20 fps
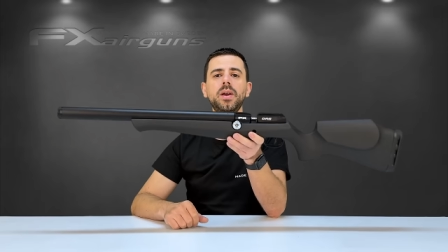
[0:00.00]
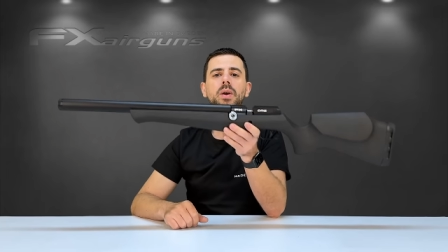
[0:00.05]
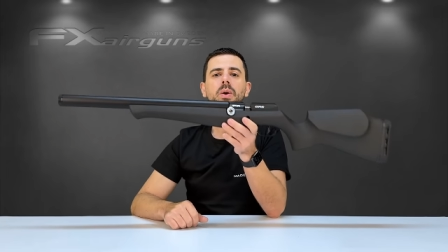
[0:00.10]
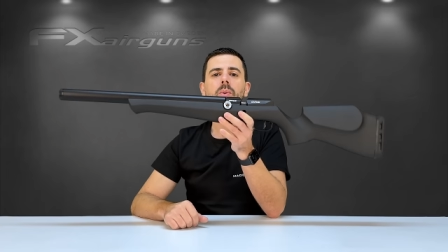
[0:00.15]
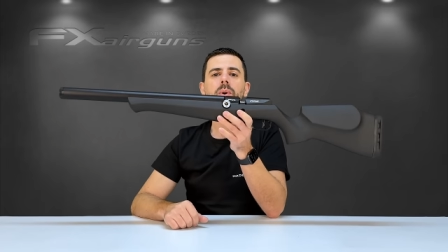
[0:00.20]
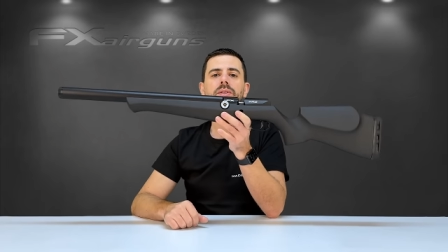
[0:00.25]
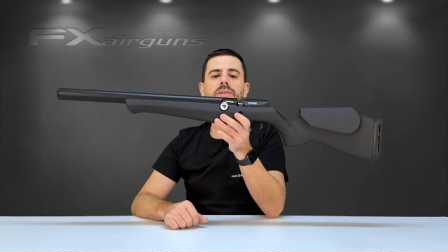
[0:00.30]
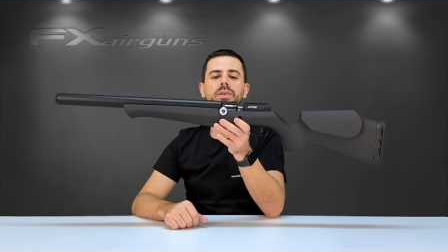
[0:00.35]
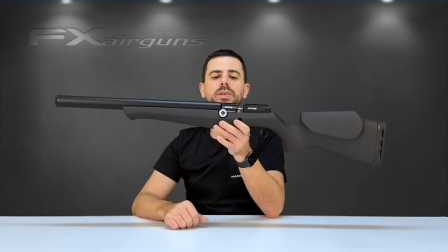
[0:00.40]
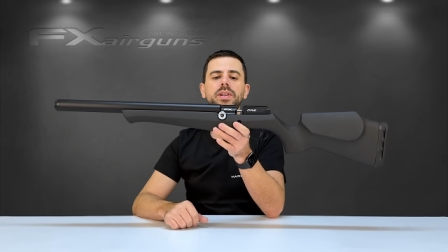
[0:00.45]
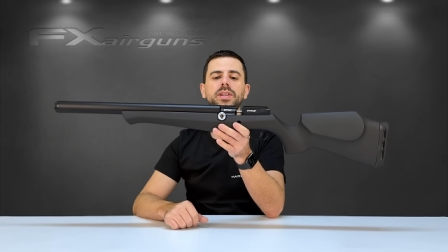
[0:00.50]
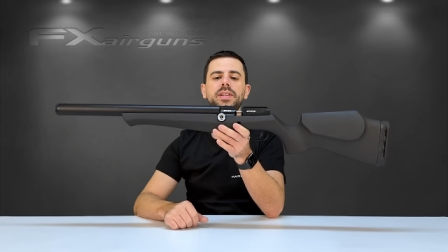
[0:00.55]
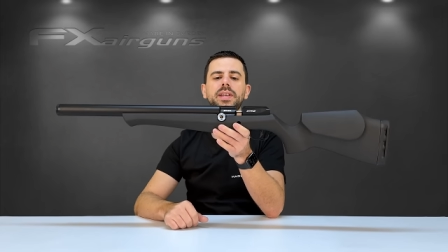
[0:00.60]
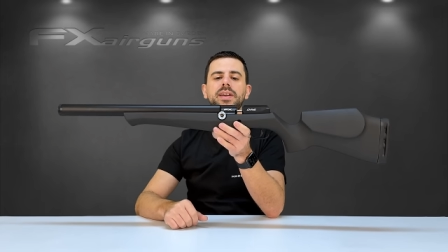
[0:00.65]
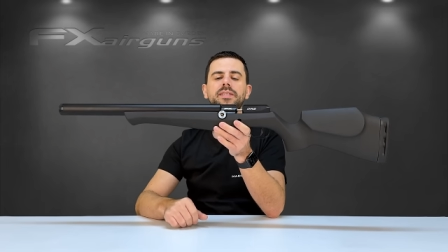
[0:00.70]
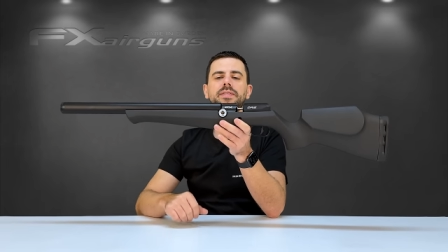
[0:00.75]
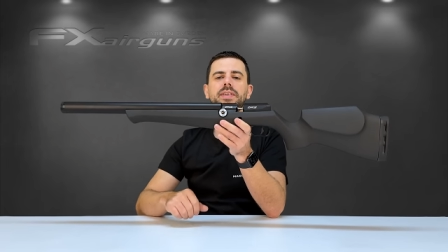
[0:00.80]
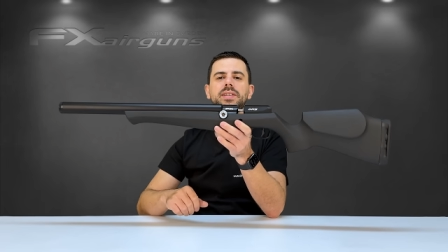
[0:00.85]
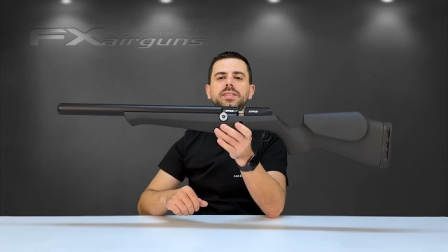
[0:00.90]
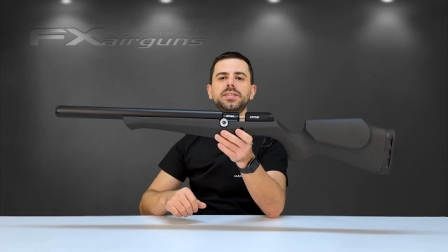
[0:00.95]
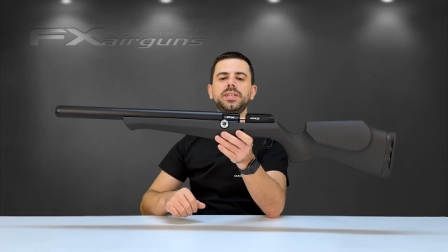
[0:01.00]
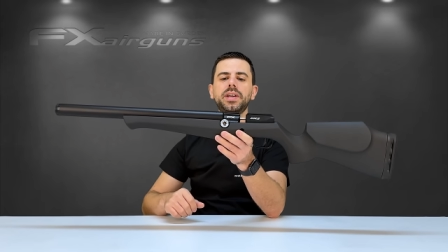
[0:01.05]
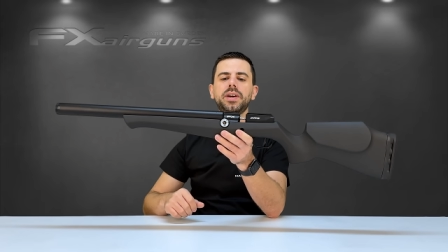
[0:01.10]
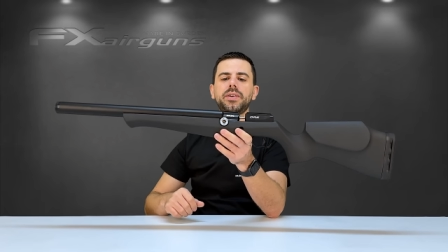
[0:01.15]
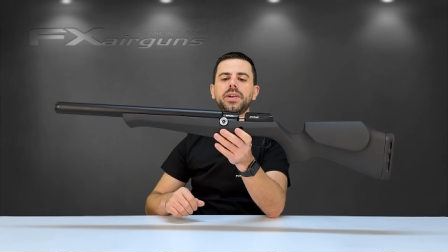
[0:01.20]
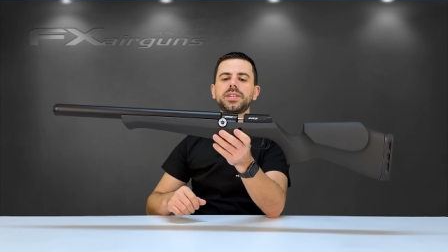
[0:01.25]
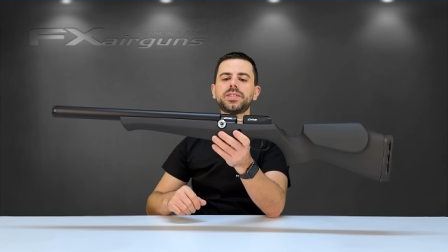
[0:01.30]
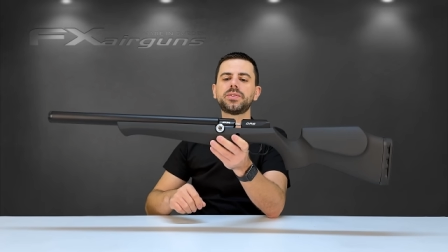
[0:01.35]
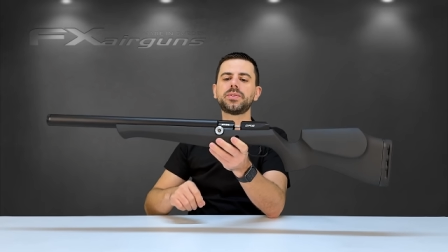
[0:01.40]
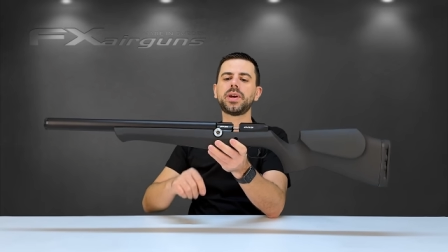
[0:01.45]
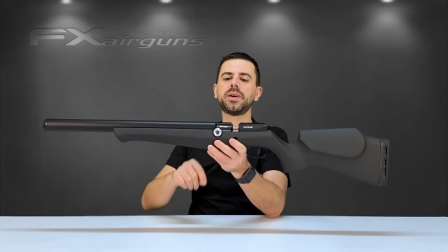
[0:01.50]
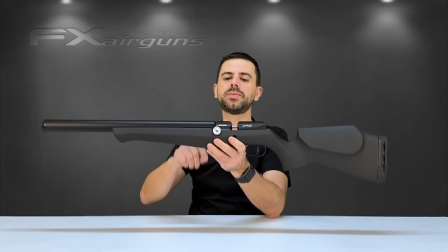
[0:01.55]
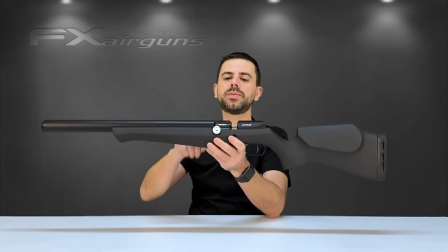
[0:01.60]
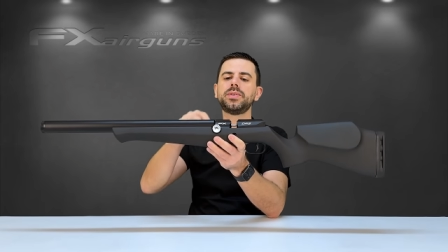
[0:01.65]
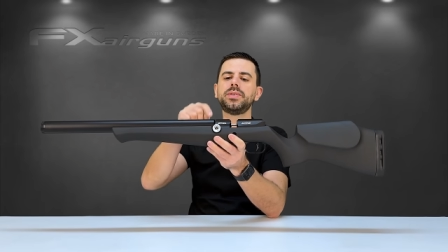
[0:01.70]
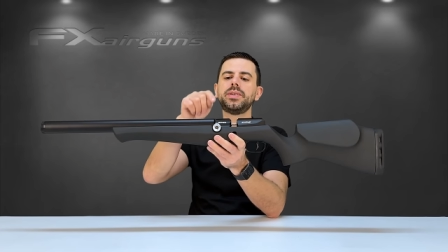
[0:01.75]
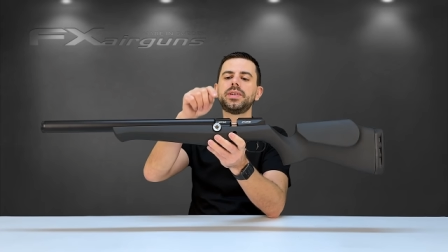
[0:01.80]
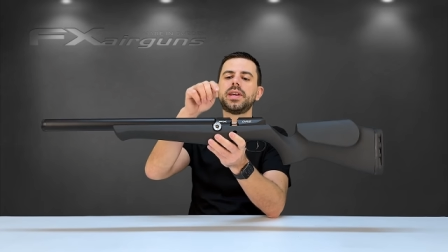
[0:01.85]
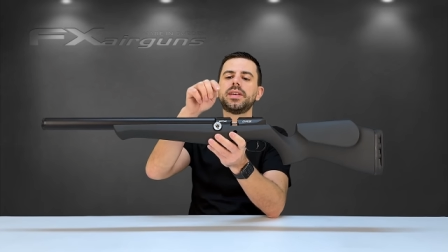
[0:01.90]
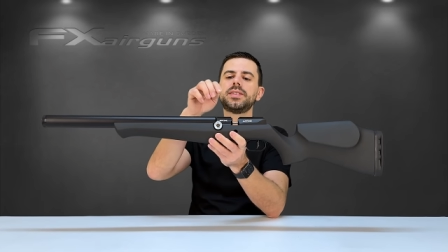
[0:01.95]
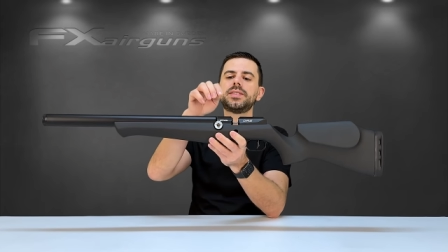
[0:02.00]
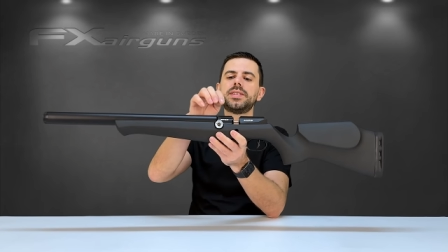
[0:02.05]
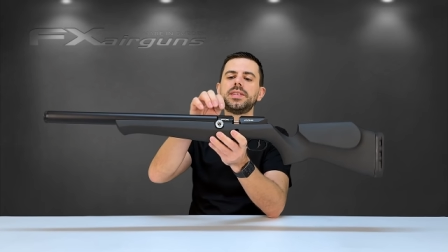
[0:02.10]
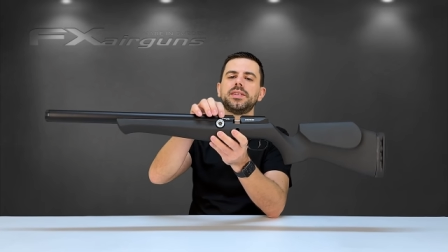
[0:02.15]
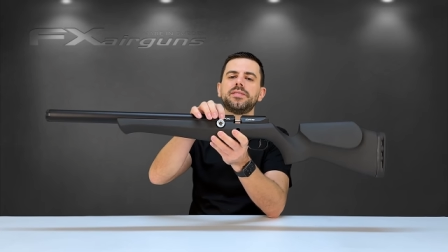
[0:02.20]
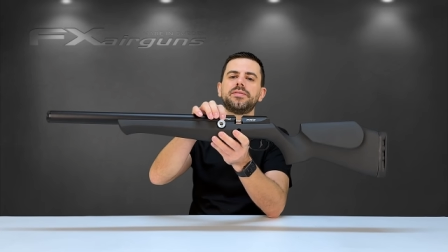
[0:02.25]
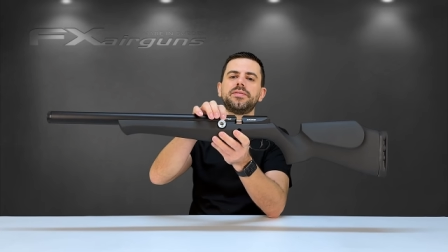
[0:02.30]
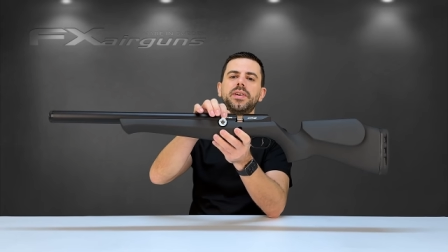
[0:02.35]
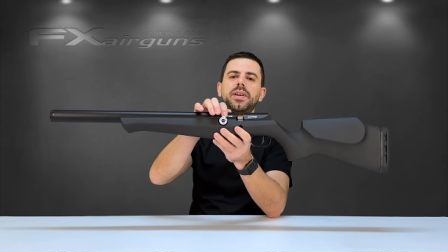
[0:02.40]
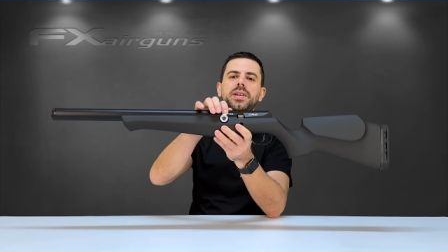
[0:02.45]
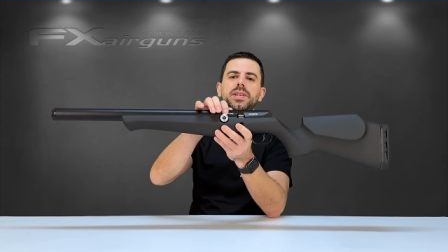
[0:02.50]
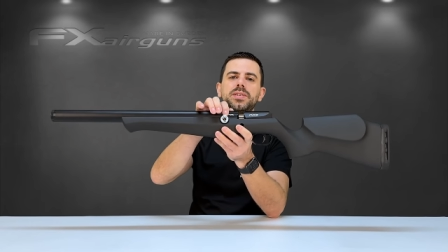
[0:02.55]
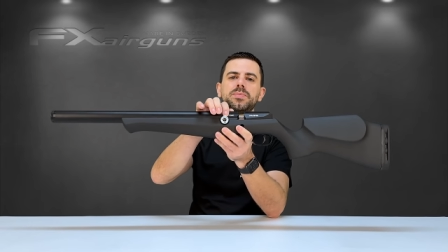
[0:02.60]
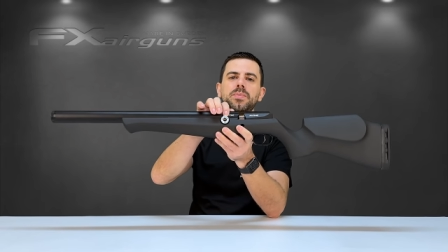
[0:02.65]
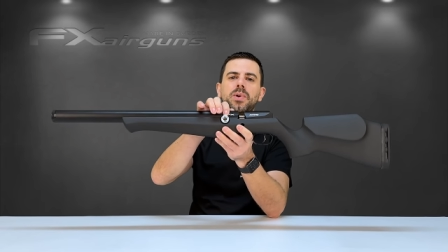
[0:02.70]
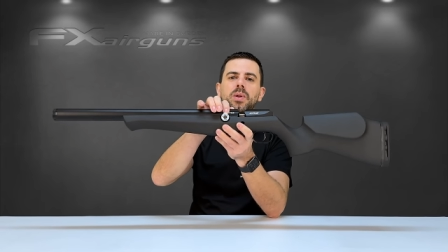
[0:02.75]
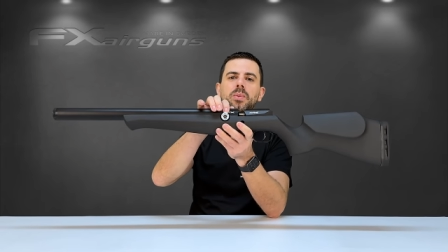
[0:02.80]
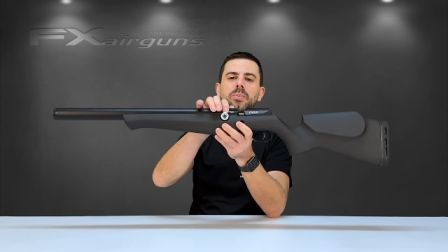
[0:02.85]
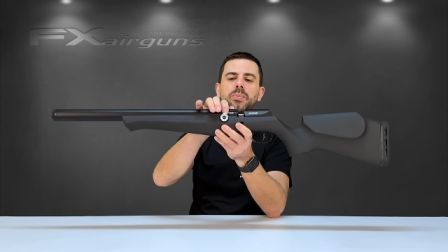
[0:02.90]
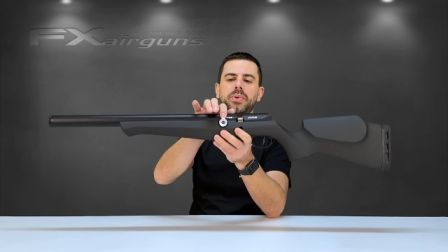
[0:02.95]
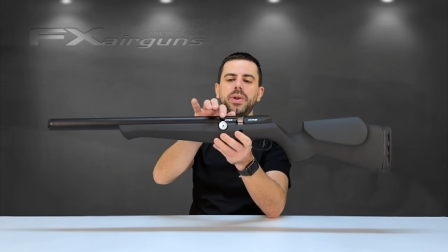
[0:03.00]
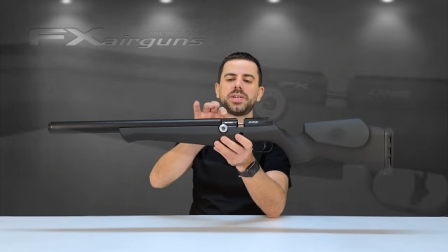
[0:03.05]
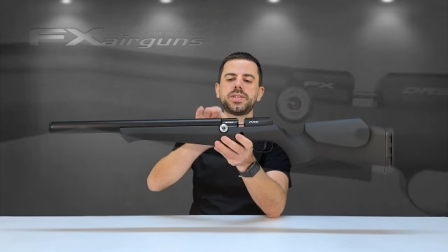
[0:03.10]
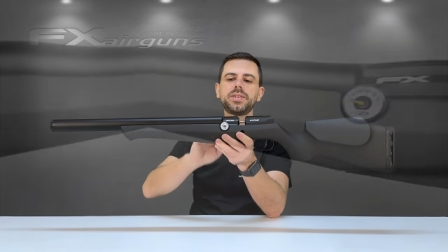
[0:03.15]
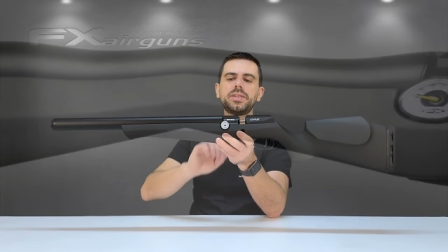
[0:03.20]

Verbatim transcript: When turning the F X D R S around, you can see a very small pressure